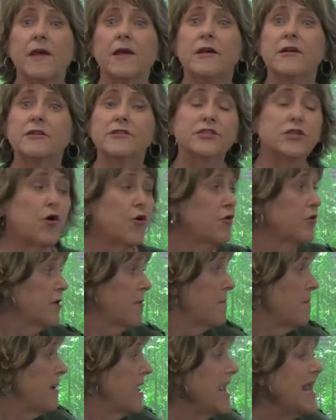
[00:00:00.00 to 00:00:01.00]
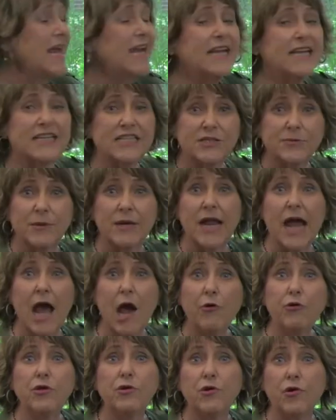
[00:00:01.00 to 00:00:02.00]
So the management,
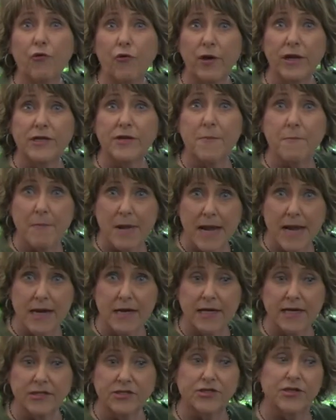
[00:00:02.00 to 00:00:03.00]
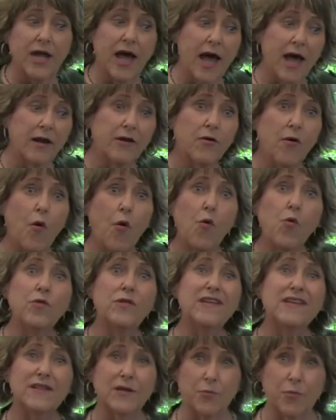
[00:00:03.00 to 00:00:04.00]
how are you going to manage not
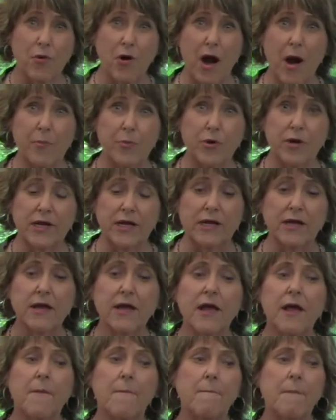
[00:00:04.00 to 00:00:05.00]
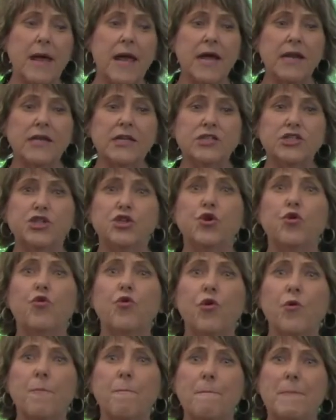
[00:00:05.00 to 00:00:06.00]
only the property, manage
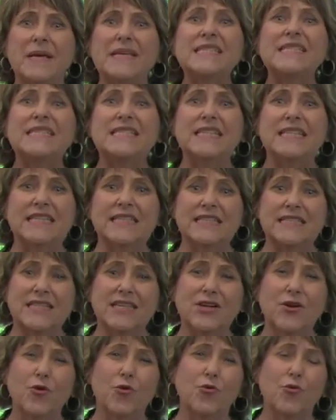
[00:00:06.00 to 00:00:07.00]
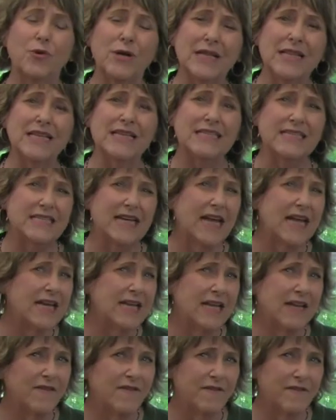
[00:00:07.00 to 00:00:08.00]
your business. You know, real estate
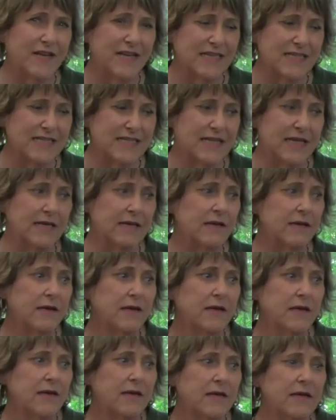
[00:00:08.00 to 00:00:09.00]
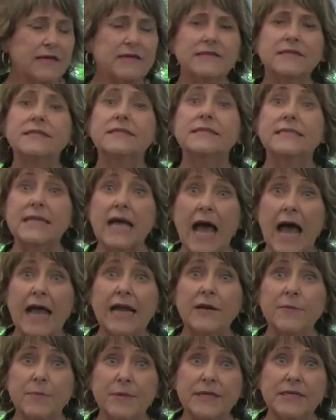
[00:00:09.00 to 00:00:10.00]
investing is a
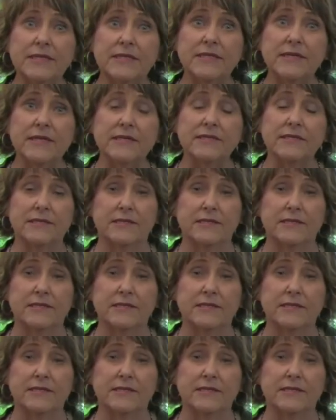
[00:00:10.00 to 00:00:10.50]
side business.